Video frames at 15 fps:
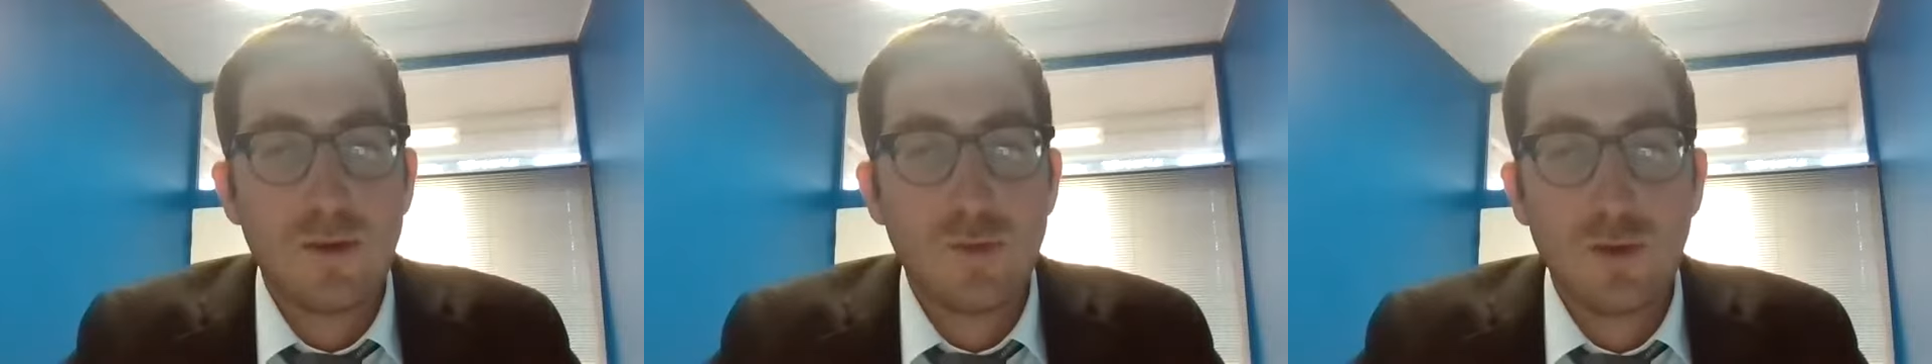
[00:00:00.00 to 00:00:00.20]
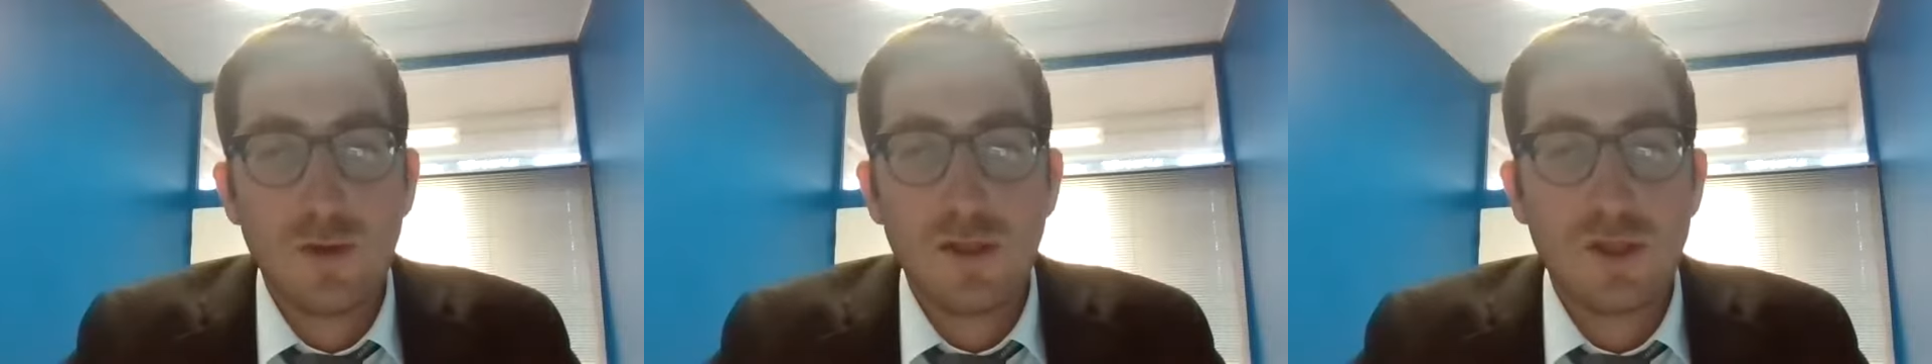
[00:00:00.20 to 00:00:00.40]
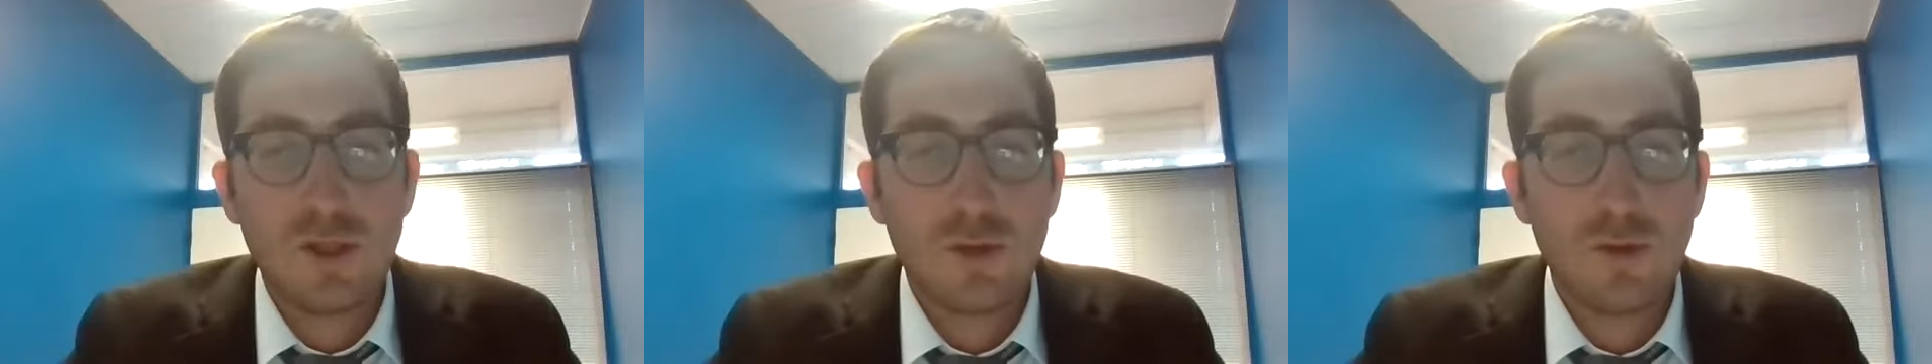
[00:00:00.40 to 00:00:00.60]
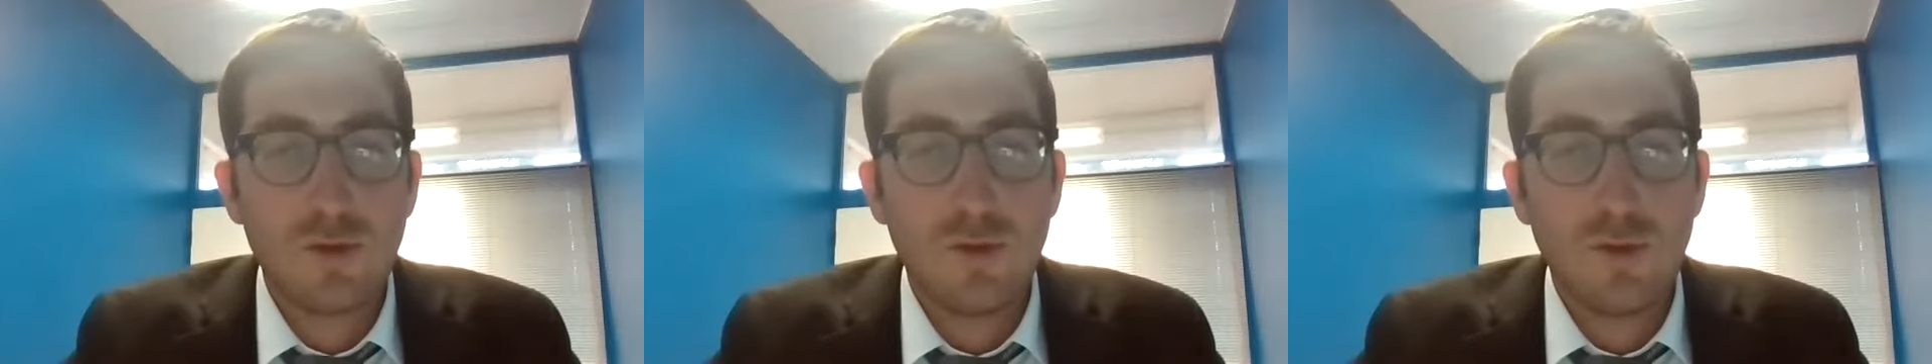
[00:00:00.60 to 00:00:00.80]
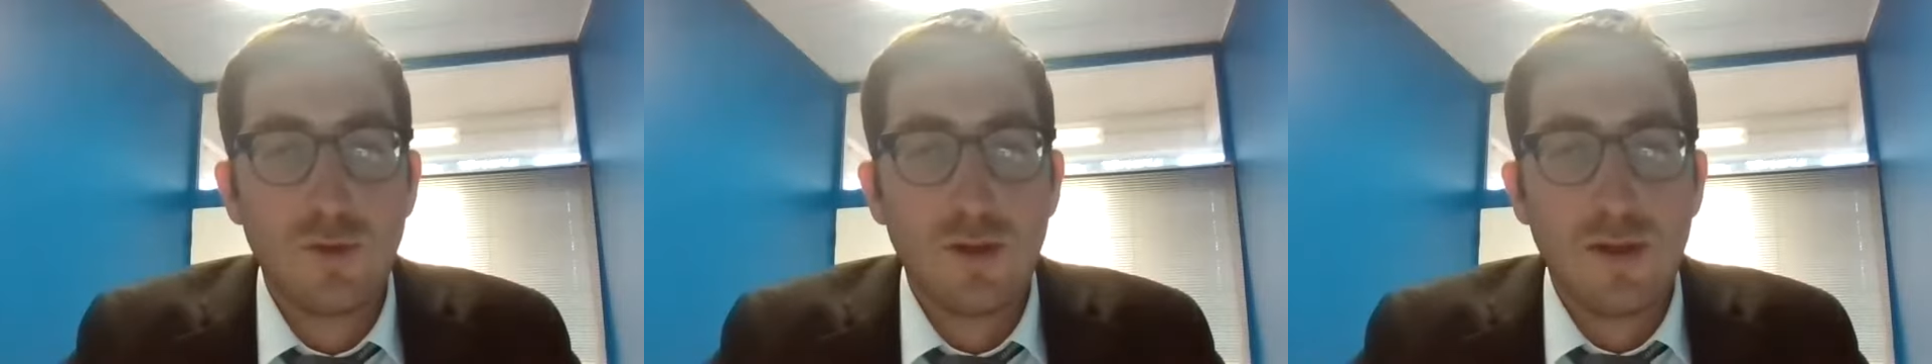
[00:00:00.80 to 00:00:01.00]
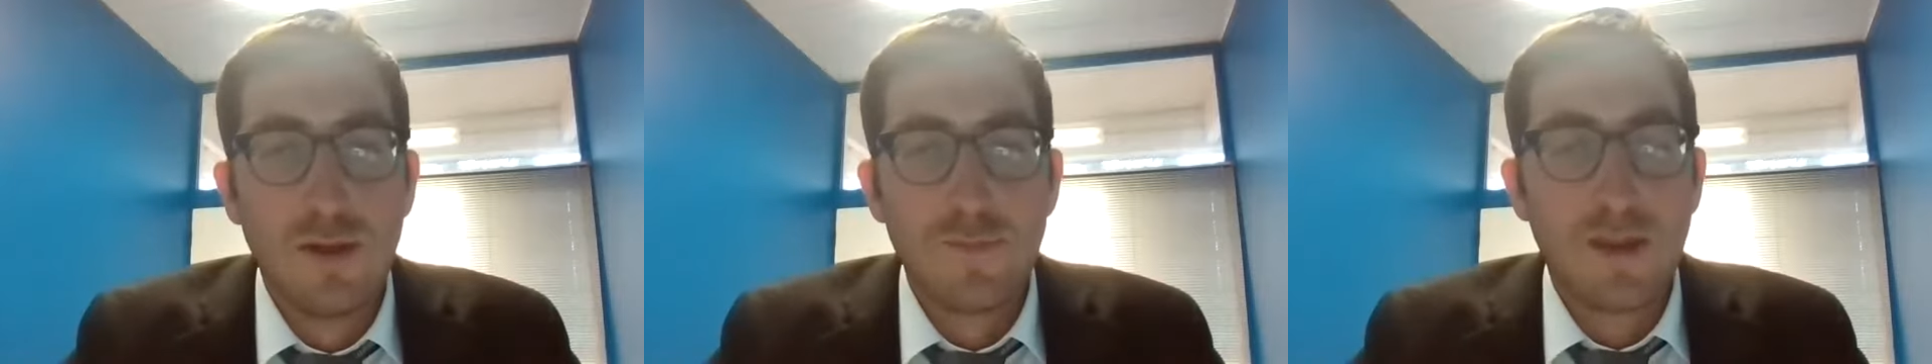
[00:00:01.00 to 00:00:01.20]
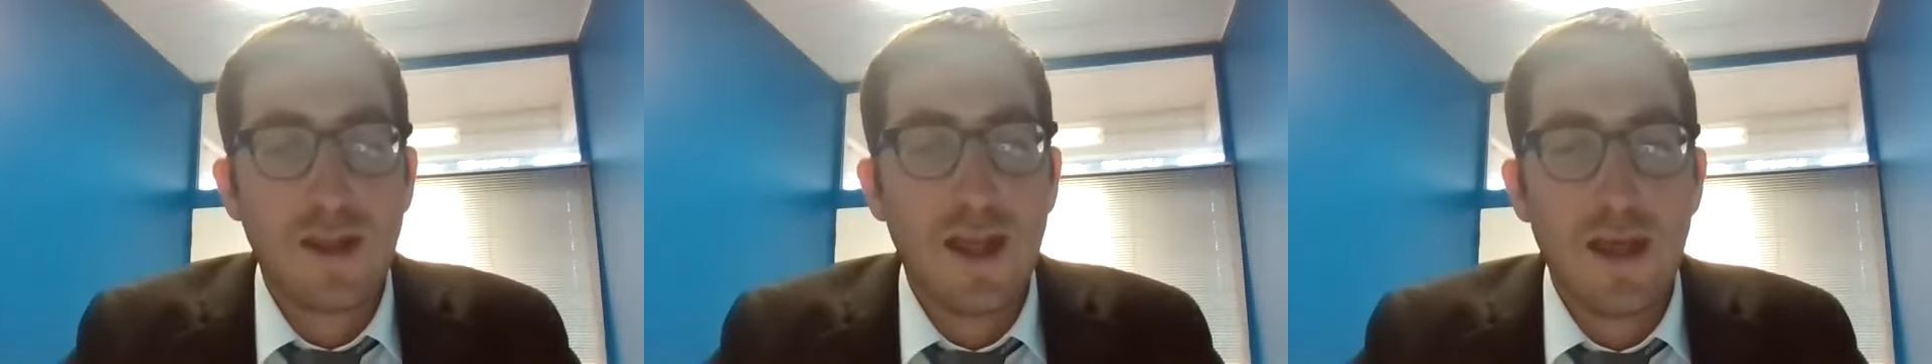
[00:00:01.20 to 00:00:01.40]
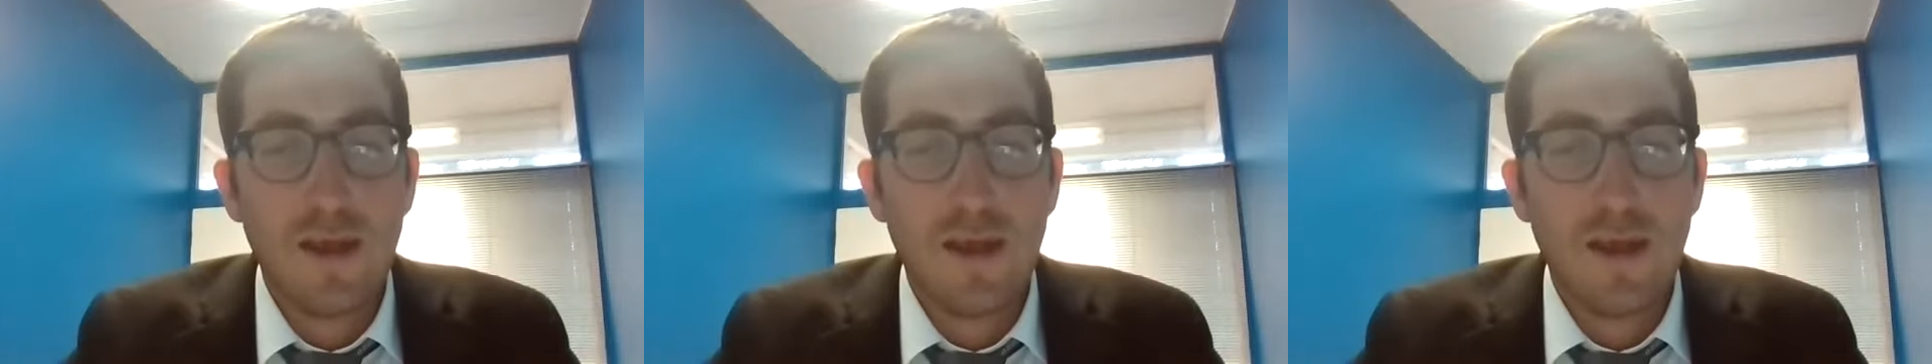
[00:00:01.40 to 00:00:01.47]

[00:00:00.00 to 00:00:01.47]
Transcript: Is it really true that